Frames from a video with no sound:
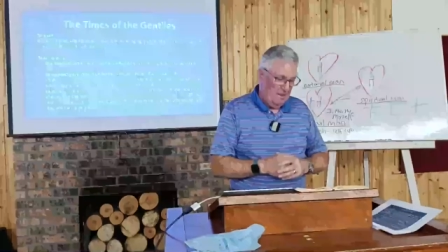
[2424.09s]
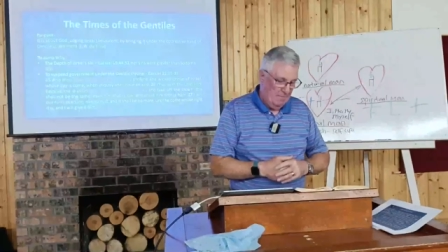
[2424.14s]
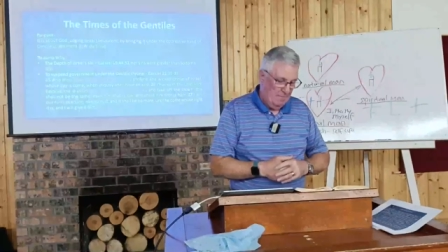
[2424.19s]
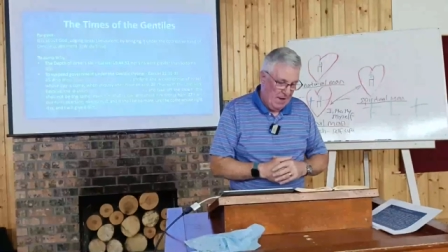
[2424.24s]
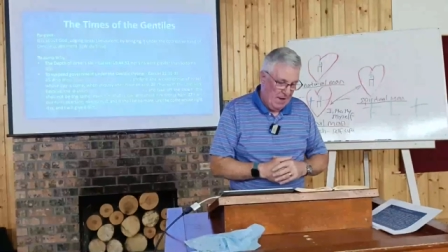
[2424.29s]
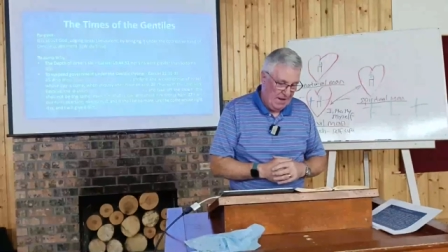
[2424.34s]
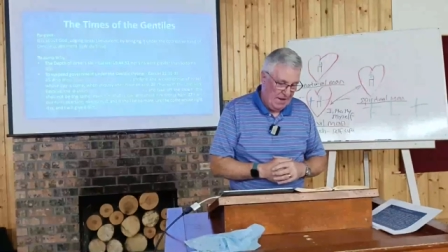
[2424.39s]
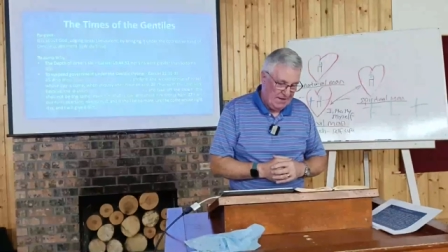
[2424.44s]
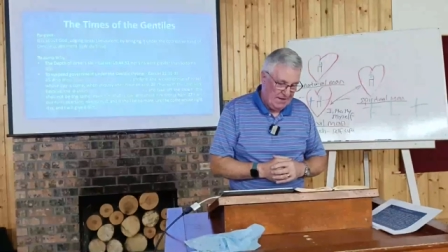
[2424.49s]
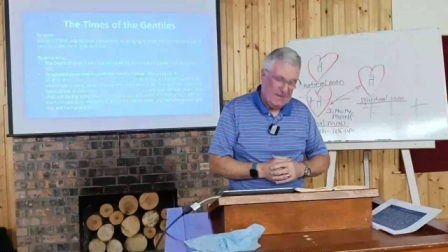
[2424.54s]

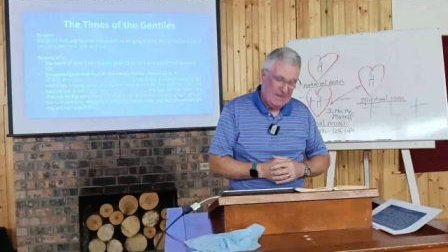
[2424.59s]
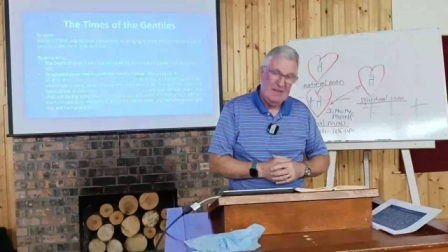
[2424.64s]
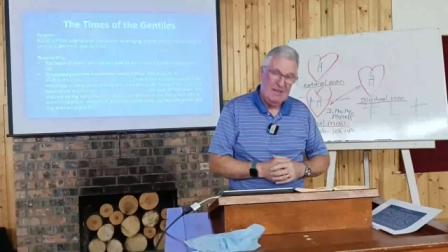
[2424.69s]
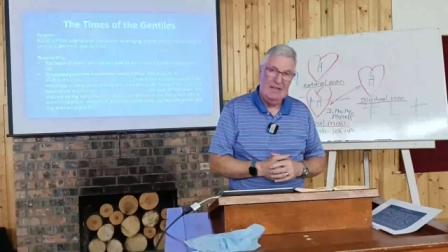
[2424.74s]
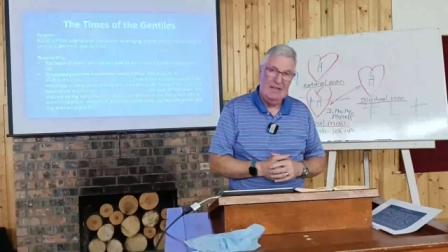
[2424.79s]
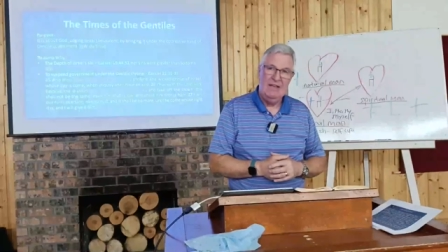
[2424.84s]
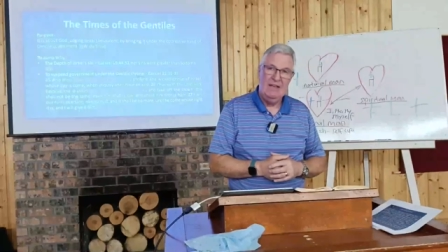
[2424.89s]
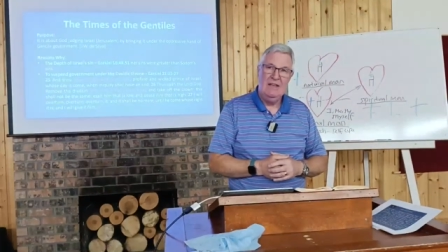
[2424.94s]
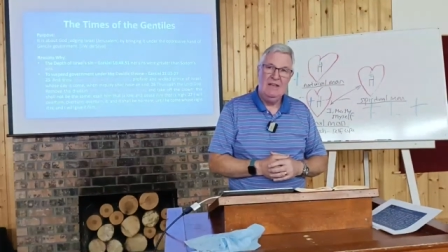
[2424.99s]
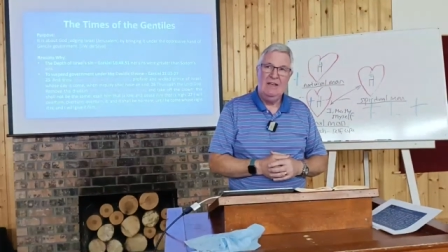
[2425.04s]
But
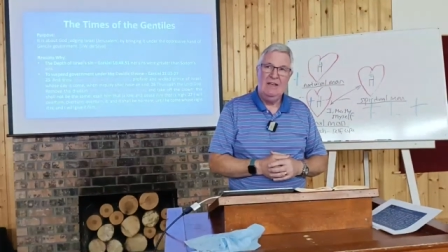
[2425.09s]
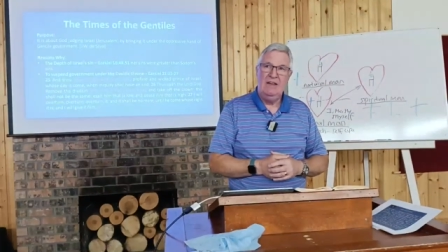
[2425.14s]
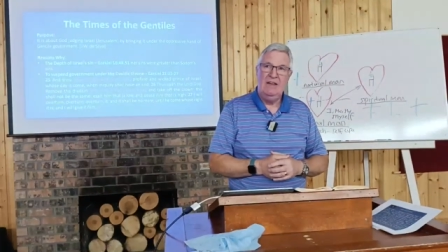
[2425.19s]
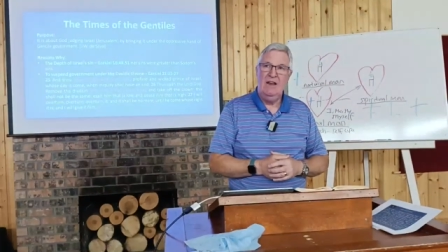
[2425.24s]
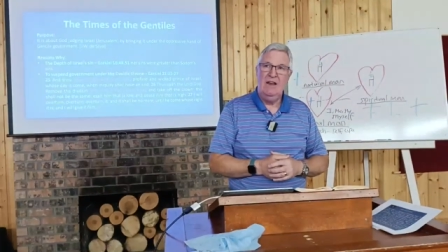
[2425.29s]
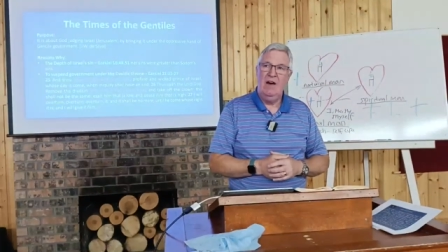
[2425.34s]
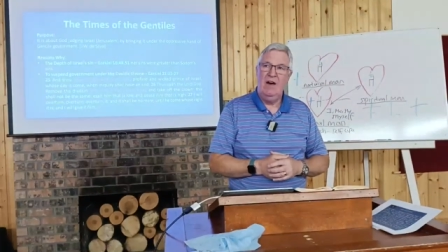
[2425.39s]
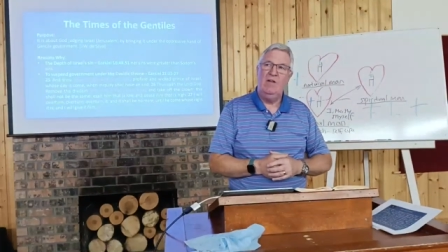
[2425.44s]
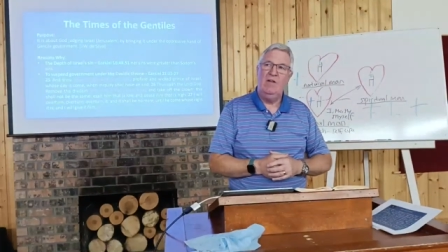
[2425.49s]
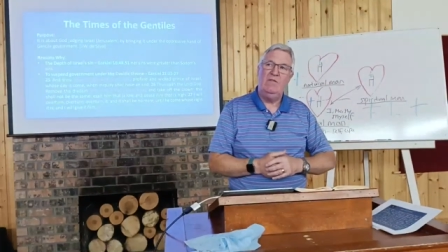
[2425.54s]

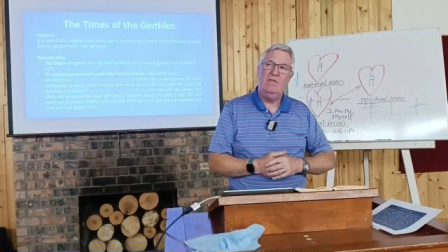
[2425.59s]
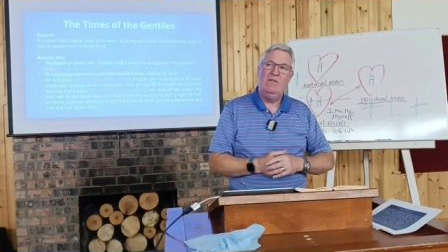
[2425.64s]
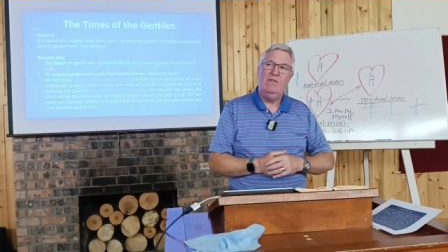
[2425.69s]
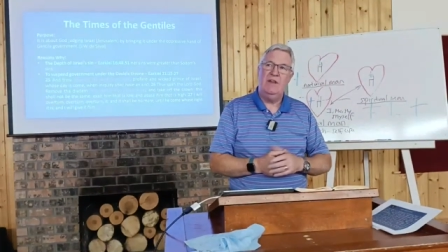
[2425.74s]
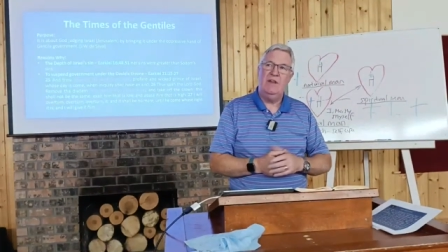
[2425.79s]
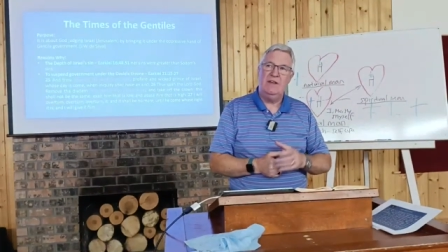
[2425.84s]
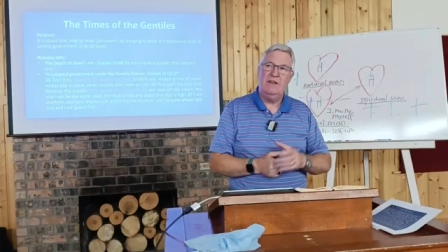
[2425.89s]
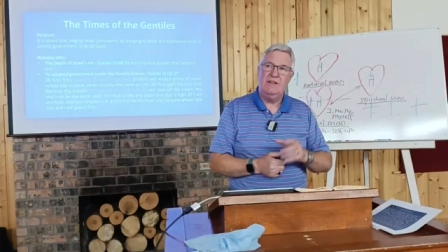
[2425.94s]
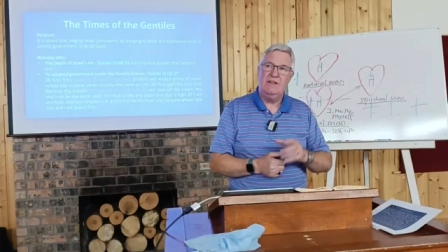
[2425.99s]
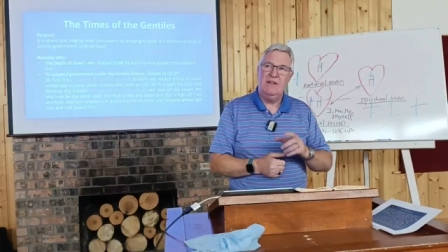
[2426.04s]
now
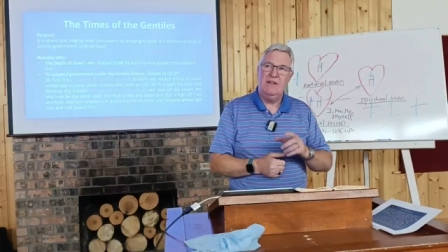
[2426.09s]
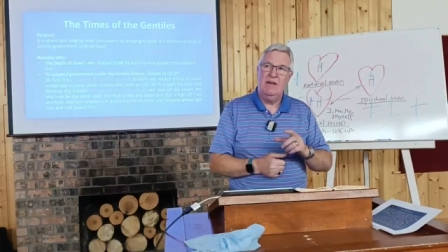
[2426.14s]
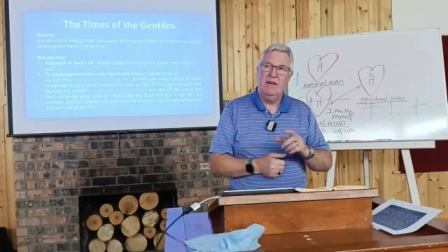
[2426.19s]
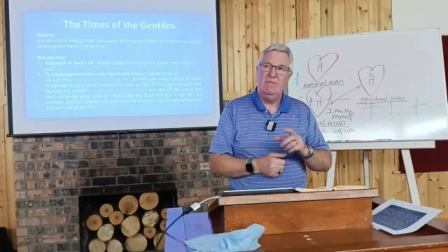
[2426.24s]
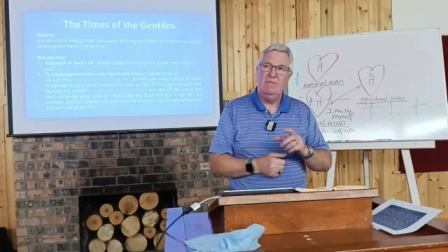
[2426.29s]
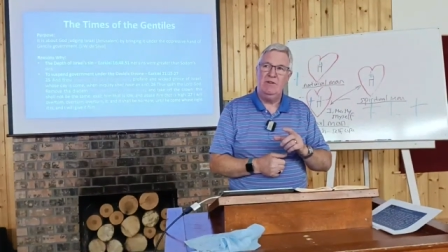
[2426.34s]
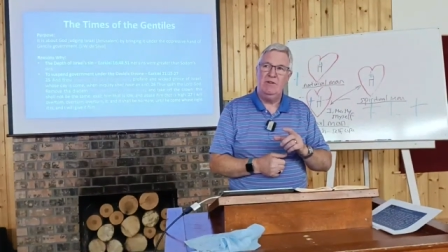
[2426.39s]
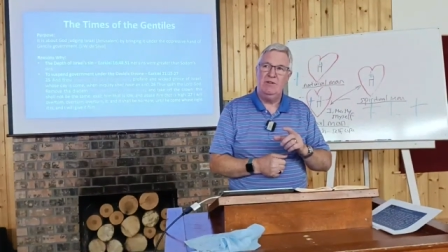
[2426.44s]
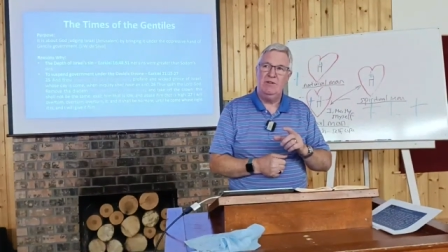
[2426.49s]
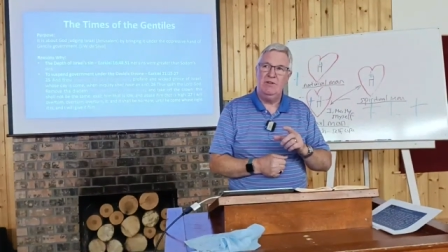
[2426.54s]
that it's
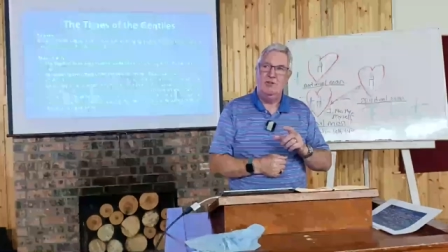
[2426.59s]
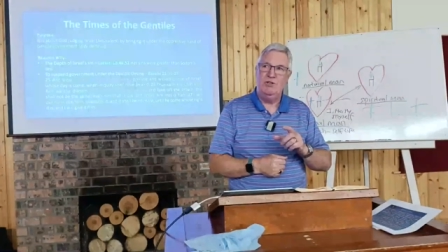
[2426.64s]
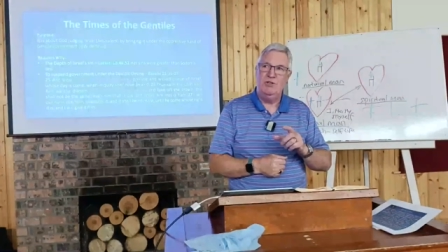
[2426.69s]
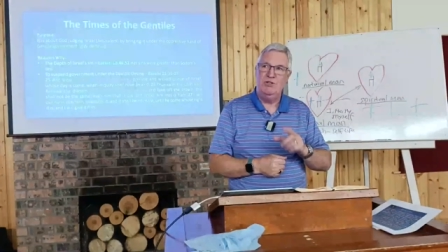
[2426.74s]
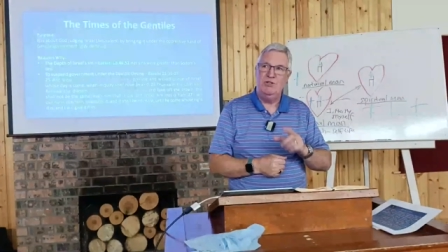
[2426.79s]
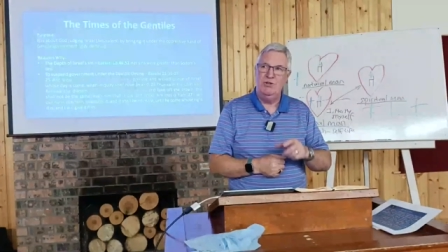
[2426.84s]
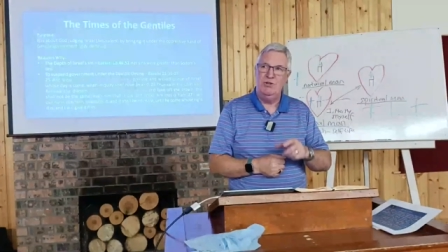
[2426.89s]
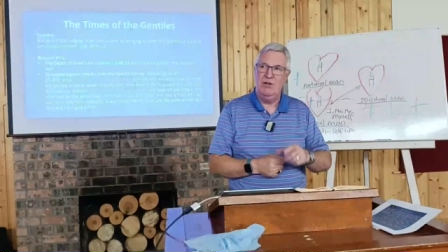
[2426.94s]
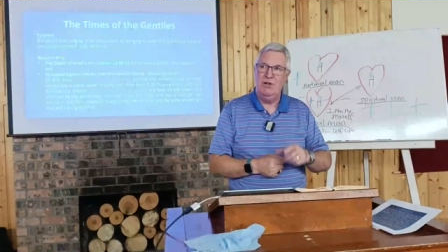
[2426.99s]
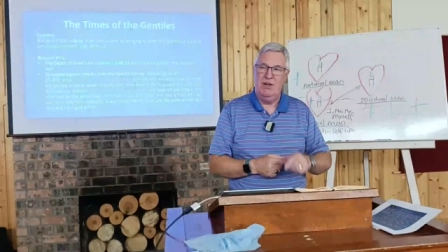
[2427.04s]
time to
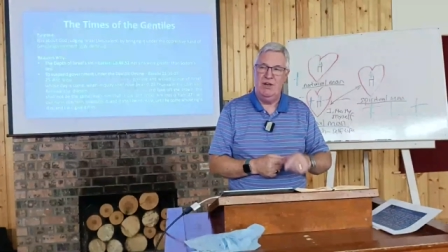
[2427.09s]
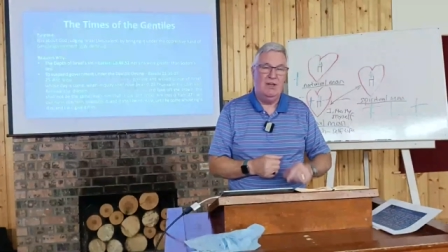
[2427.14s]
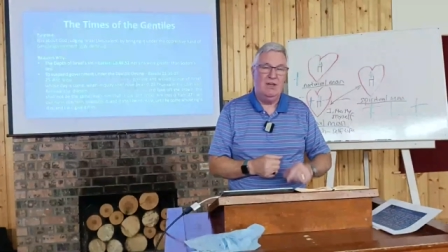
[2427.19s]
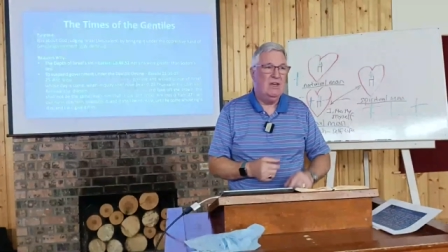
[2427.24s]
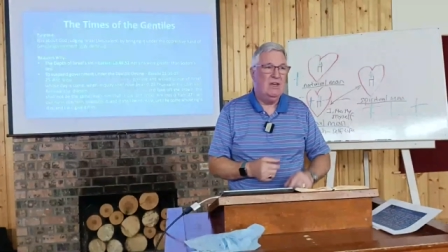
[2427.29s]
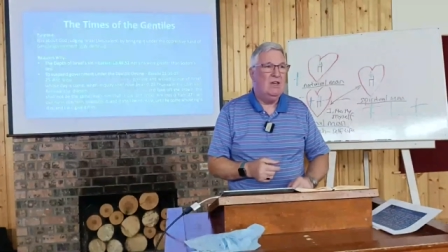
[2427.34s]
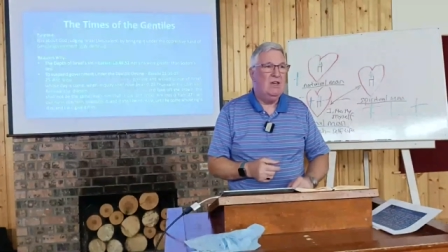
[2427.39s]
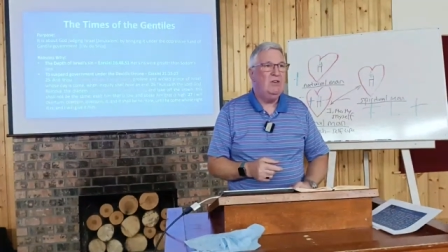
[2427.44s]
judge Judah,